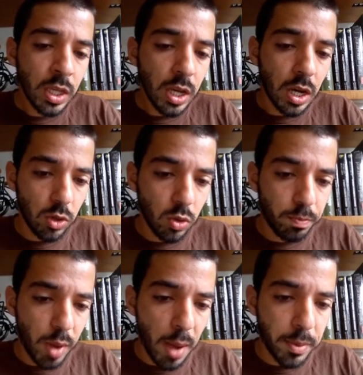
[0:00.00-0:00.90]
It'll
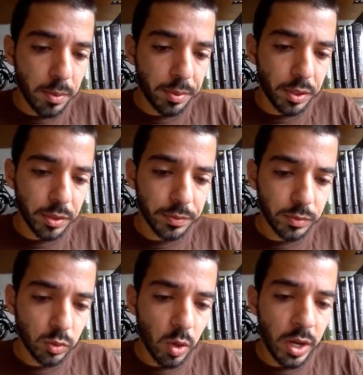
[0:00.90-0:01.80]
pop up here,
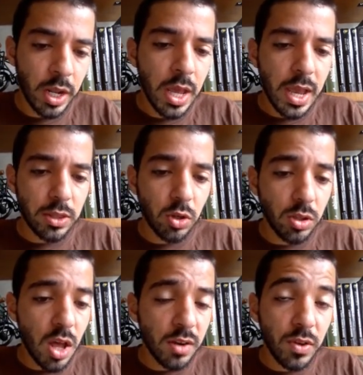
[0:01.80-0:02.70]
right? And there are a
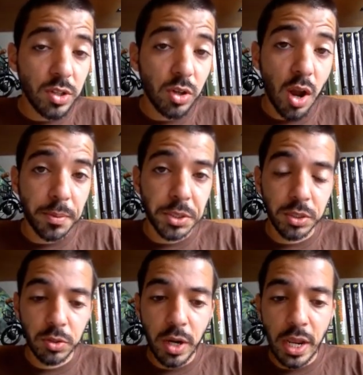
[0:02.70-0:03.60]
lot of other
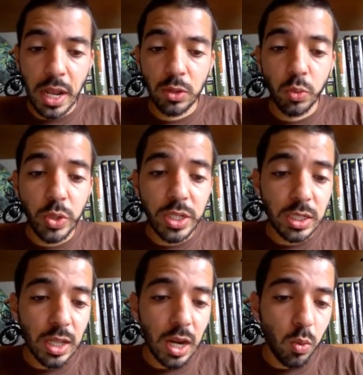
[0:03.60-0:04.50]
options, right? And the
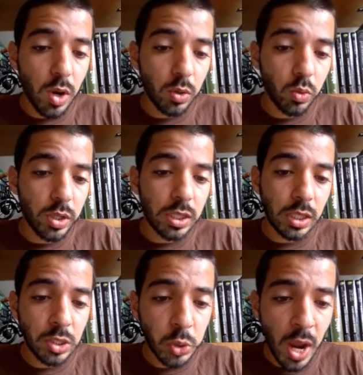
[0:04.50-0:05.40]
reason that I went with
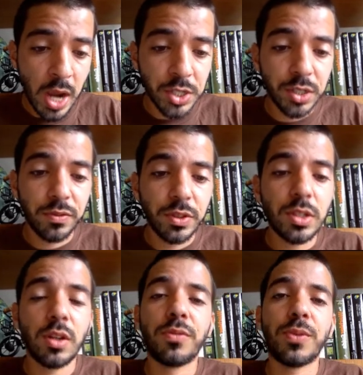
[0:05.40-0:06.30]
interaction
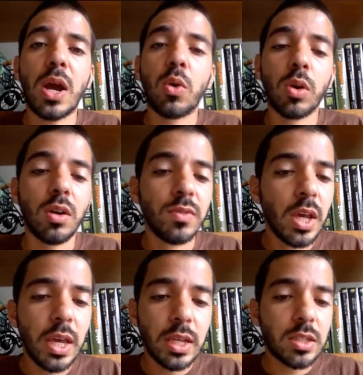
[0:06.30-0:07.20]
visited flower of
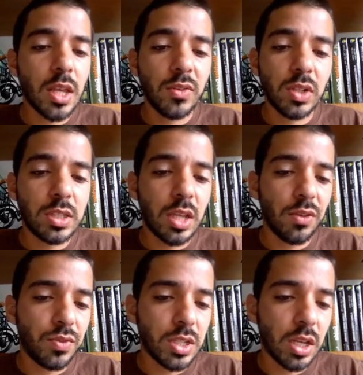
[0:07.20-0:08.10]
instead of, let's say,
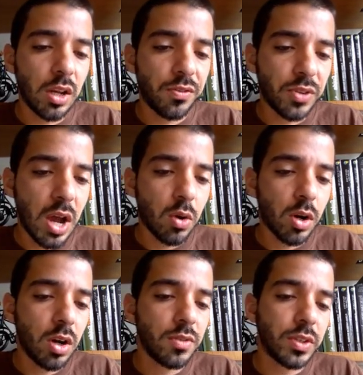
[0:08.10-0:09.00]
visiting a flower
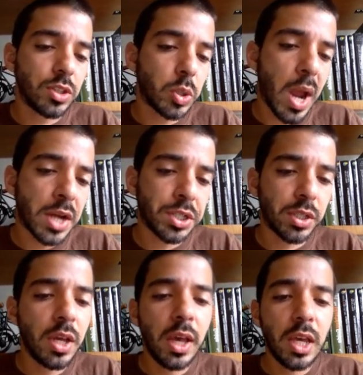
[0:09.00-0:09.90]
of
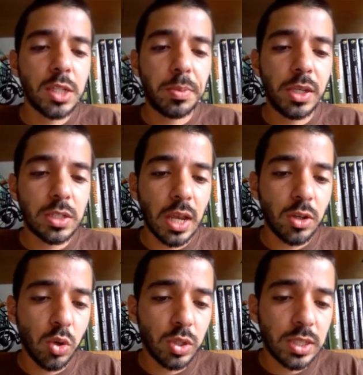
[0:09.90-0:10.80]
interaction is because I
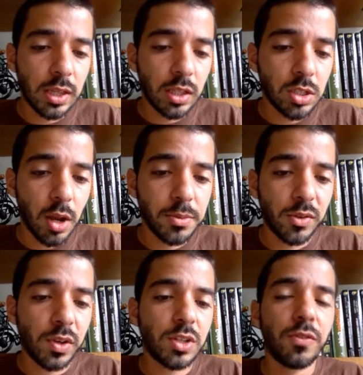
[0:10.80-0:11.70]
noticed that this
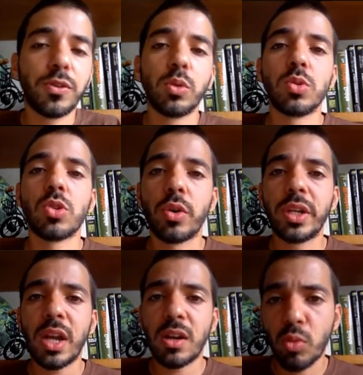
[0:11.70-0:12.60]
observation field was already
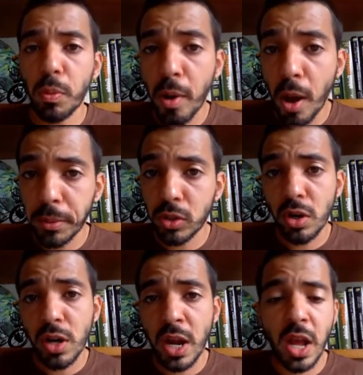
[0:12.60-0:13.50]
kind of more popular
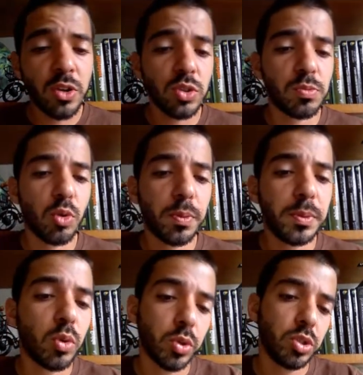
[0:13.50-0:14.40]
on iNaturalist. More
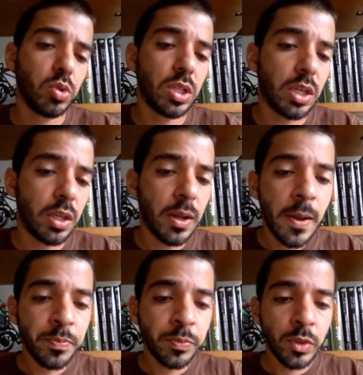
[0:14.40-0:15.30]
people were using it.
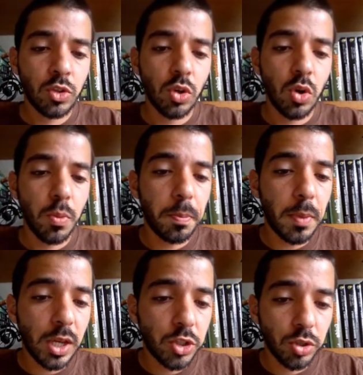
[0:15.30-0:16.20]
So
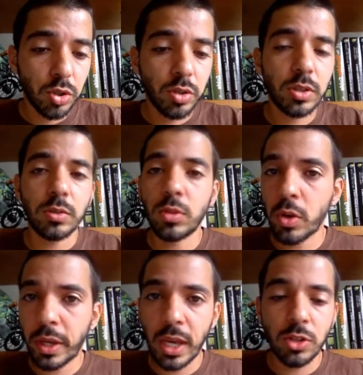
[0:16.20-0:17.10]
make sure,
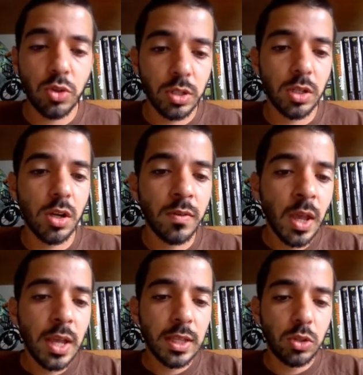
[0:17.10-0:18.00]
I can't stress enough
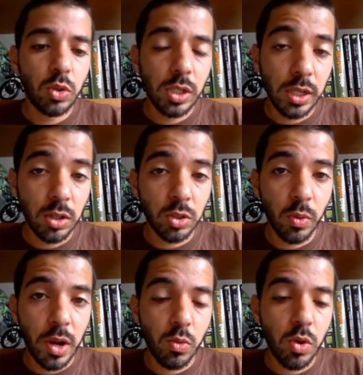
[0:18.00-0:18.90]
that you click on the
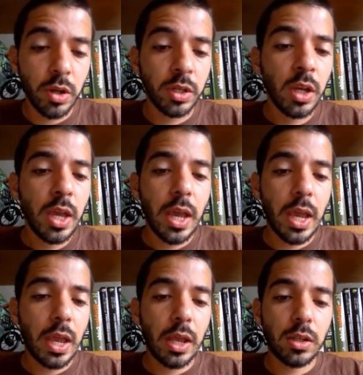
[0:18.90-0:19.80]
right one
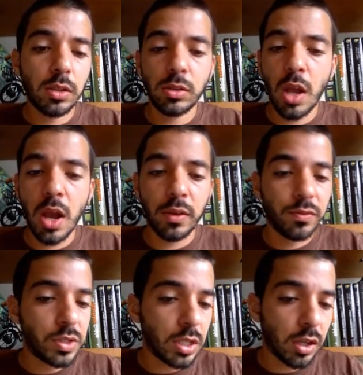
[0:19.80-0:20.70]
and not
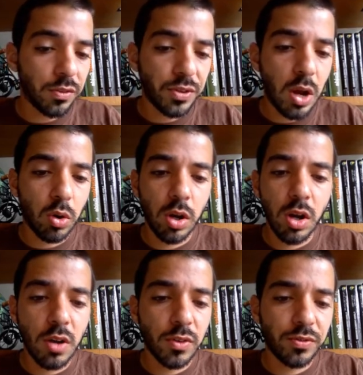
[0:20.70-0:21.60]
visiting a flower
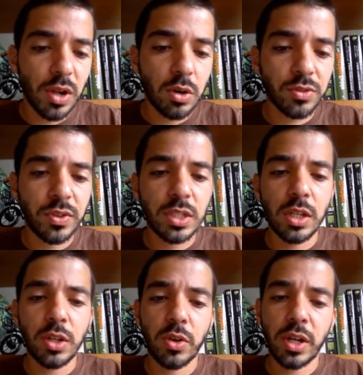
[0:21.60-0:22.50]
of or flowers
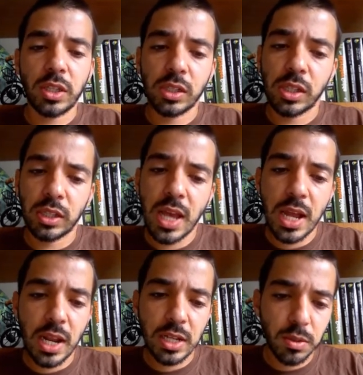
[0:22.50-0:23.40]
visited or anything like
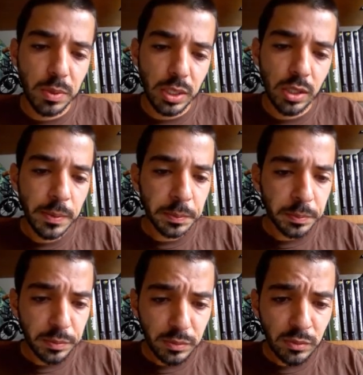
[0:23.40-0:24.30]
that. It has to be
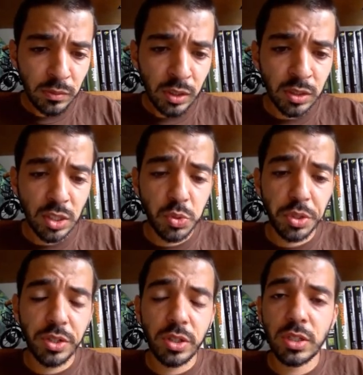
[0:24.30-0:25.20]
this one
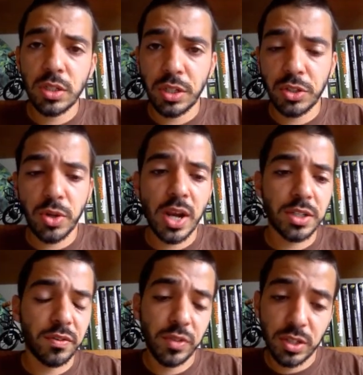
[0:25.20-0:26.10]
here that says
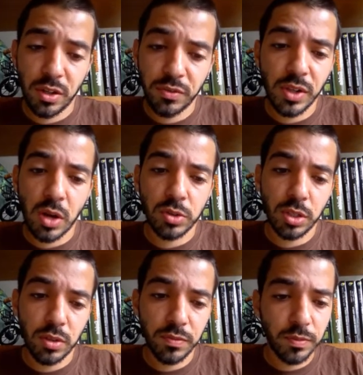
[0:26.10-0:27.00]
interaction visited flower
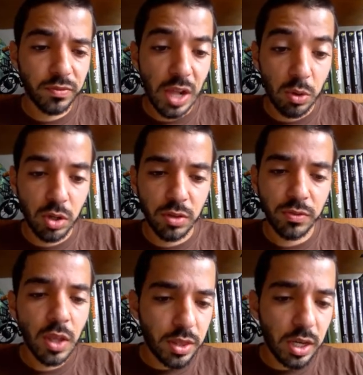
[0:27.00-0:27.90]
of.
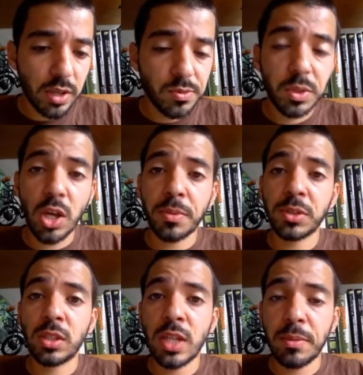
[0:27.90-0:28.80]
Then it gives me the option
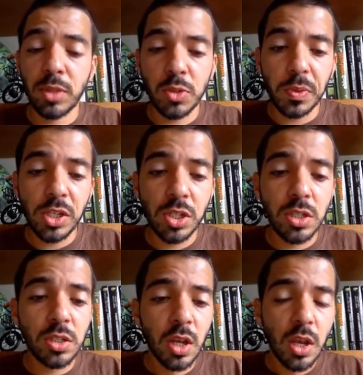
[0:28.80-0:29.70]
to type the species.